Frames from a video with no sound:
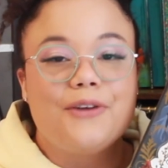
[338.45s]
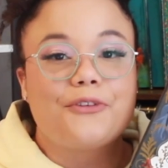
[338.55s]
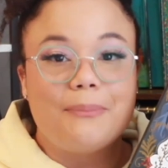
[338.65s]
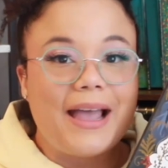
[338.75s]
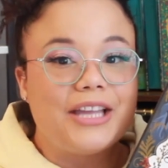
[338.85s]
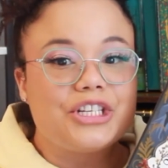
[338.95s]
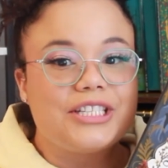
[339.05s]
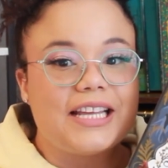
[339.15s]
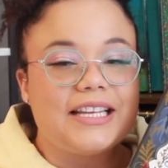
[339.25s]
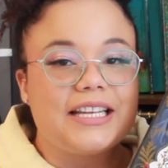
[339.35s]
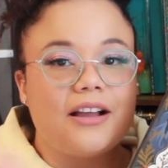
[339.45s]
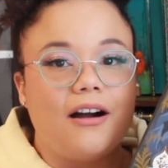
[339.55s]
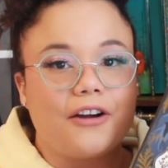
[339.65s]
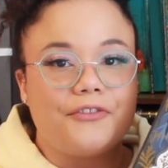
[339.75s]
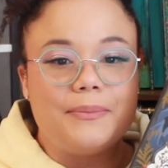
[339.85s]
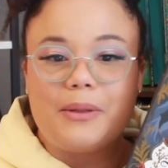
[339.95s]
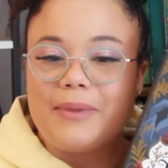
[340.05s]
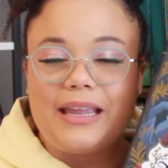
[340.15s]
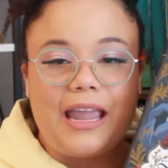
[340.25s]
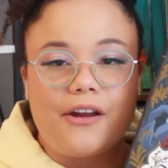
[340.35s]
From my understanding, our female
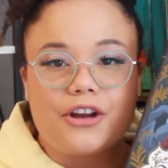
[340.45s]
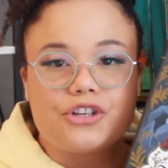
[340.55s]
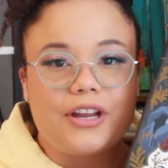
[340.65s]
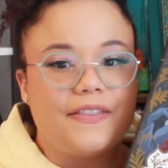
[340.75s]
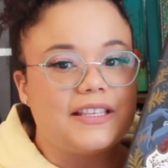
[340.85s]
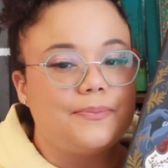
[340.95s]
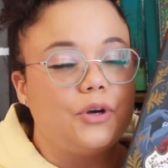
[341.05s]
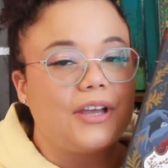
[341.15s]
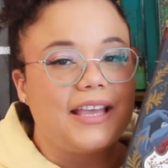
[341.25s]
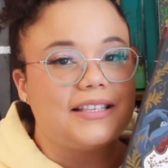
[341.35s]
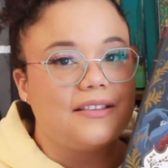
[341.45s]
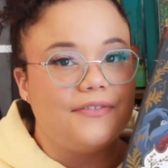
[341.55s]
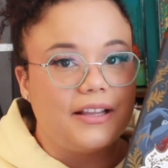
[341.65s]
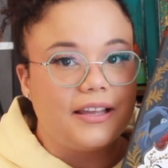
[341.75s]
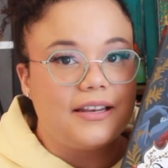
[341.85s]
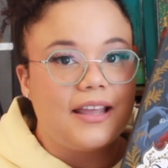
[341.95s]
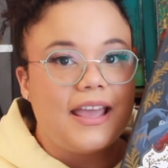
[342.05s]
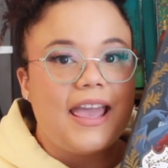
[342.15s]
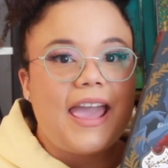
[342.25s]
main character in this book is the villain,